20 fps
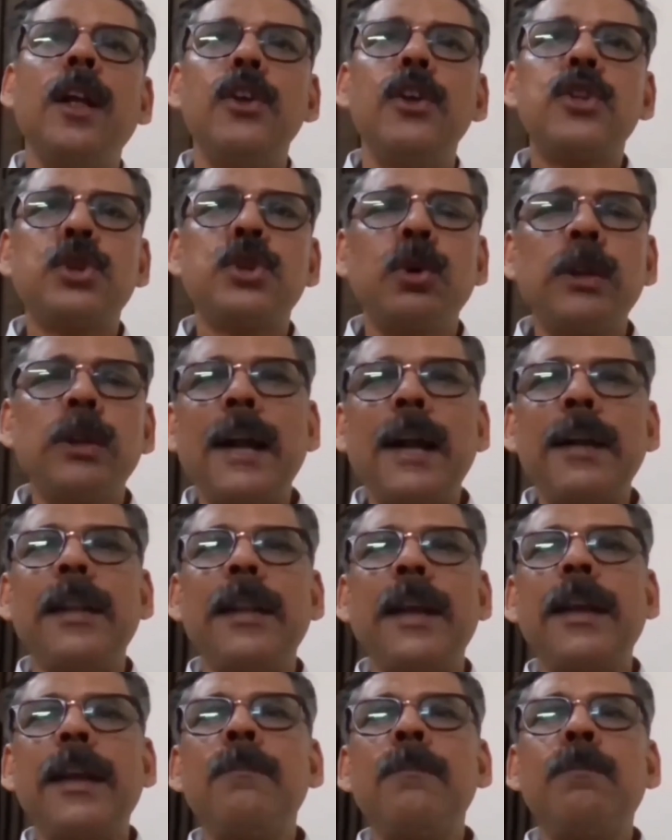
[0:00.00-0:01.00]
so that
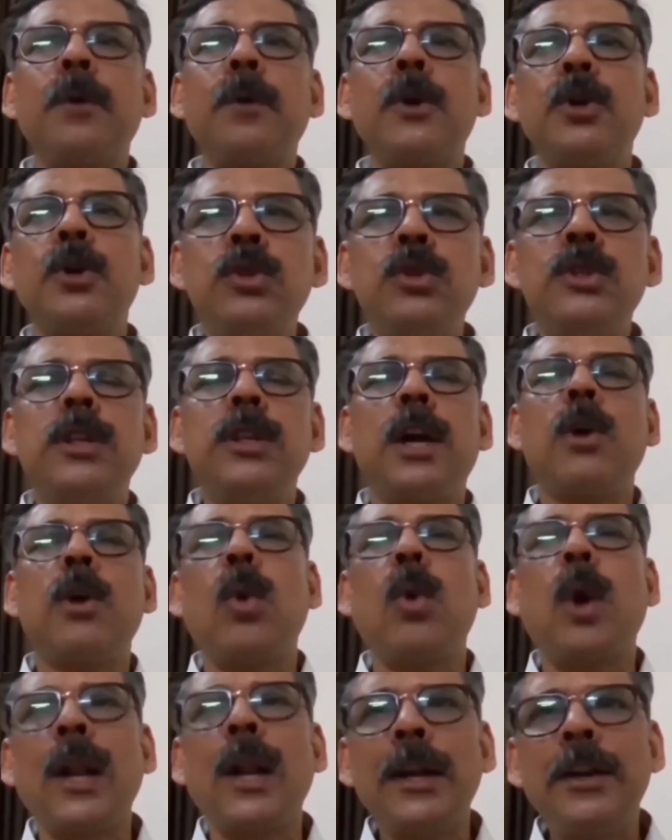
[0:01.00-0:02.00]
they can produce the
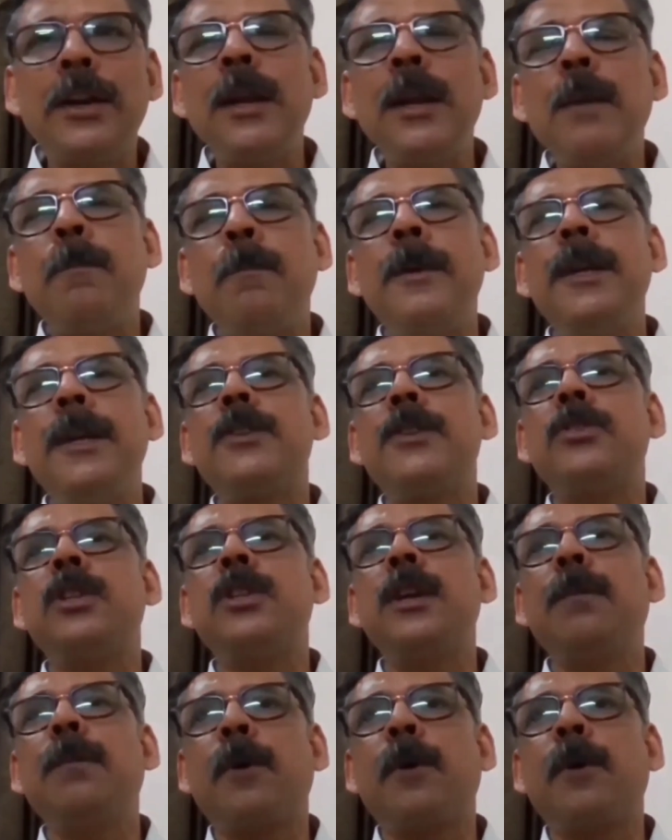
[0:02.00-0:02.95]
quality PhD